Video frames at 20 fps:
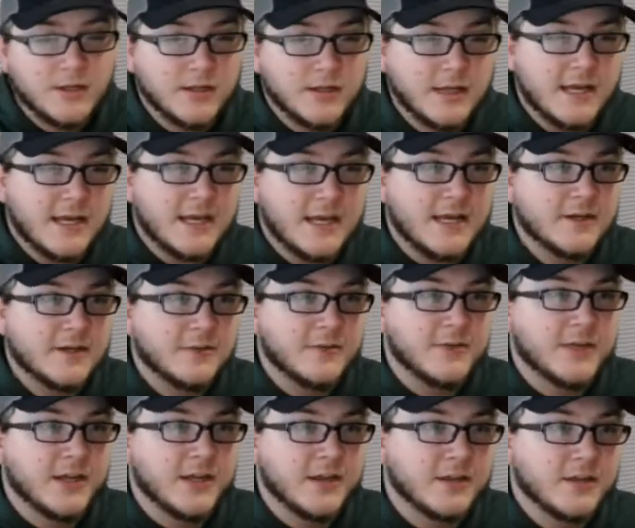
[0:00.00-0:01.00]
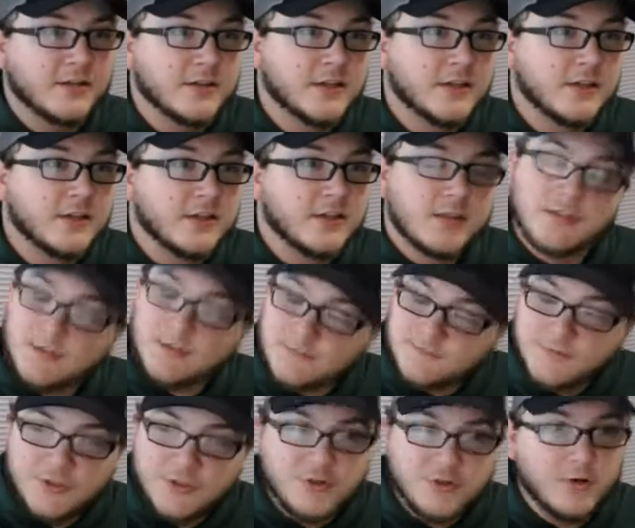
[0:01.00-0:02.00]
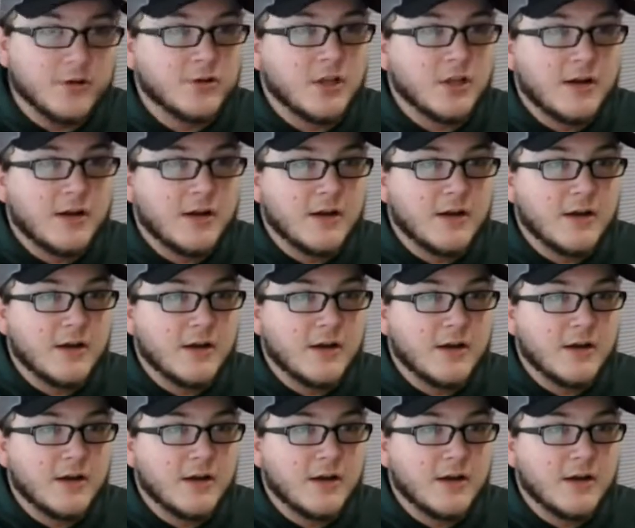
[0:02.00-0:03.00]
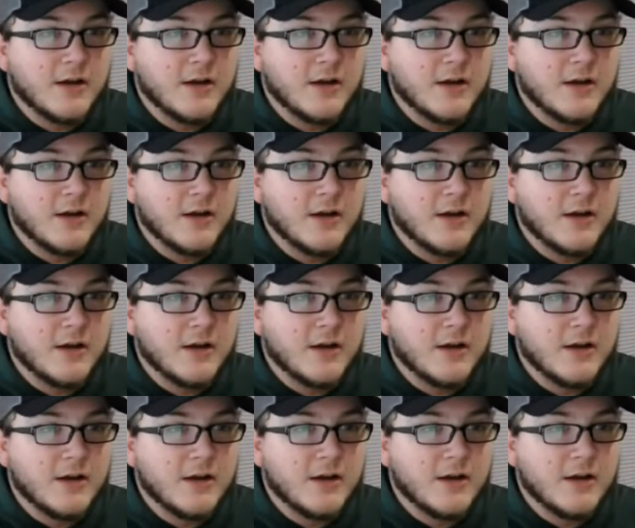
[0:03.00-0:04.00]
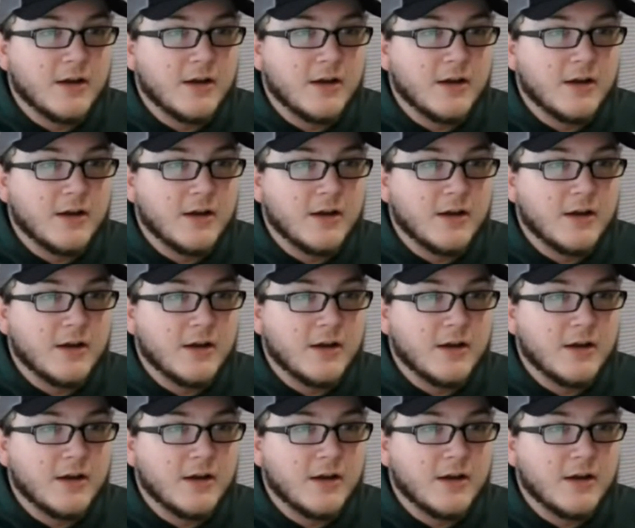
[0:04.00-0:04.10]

I don't think Jordan Love was not looking over the middle today.